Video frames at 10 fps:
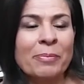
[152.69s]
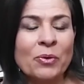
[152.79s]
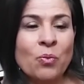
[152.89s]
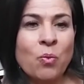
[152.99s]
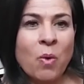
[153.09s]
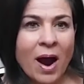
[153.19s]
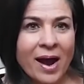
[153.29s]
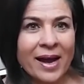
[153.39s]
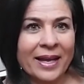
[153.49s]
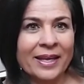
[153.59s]
But
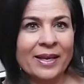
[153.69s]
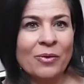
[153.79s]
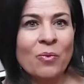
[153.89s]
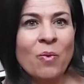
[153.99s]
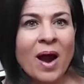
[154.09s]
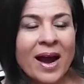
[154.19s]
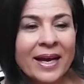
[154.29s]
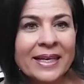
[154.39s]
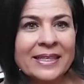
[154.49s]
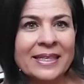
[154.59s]
why?
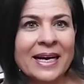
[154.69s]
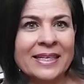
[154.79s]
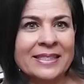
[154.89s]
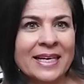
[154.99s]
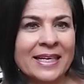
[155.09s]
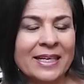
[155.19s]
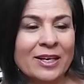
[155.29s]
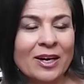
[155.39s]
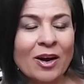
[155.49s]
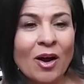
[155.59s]
Why did I take
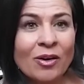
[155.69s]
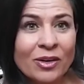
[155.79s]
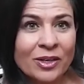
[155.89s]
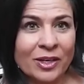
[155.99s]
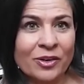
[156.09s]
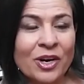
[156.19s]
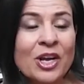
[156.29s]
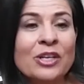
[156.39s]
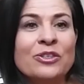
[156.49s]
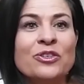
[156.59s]
longer
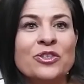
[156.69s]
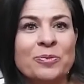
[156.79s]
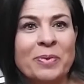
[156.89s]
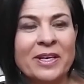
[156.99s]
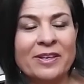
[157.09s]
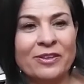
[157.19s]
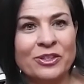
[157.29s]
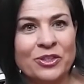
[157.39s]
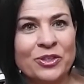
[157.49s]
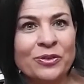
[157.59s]
to speak the
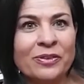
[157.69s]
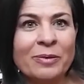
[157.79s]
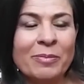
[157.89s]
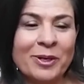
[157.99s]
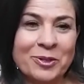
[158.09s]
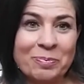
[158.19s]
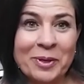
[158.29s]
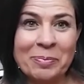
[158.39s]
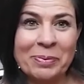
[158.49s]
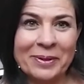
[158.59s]
truth? And most
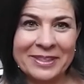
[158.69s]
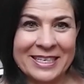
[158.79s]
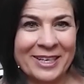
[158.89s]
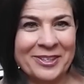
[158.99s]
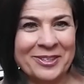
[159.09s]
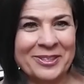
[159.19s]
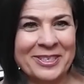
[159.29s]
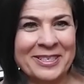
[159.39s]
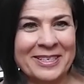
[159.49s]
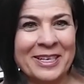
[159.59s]
people take to
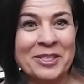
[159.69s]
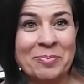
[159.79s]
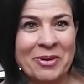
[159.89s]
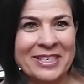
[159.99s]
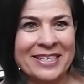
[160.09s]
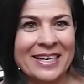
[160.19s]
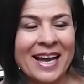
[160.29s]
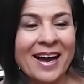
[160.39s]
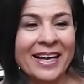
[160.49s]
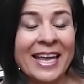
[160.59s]
just express a
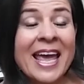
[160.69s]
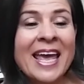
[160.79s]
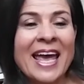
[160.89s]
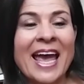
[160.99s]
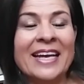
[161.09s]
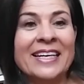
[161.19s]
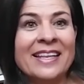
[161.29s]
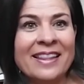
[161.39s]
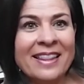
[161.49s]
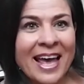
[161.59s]
lie. And
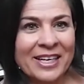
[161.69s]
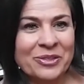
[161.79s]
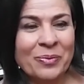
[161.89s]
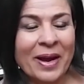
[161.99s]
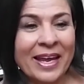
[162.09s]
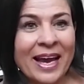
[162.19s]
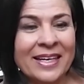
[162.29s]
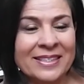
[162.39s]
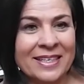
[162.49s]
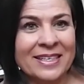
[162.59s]
in that way, I
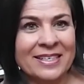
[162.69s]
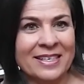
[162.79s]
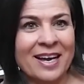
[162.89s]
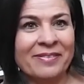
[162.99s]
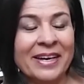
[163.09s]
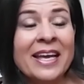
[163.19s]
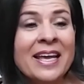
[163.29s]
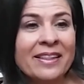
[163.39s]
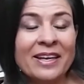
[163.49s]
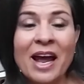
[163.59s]
did discover
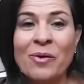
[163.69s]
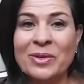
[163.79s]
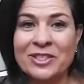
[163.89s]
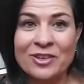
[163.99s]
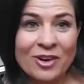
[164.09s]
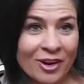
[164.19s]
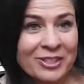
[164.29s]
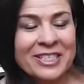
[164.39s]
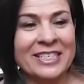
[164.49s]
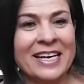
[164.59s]
that I was
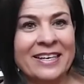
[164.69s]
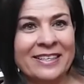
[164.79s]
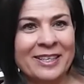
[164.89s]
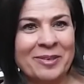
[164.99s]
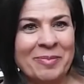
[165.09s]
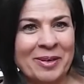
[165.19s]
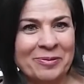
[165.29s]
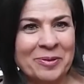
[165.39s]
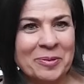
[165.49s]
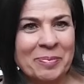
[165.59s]
not standing in my
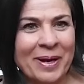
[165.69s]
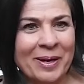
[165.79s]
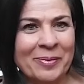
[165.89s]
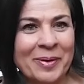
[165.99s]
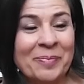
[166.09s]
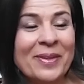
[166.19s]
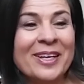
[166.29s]
full power.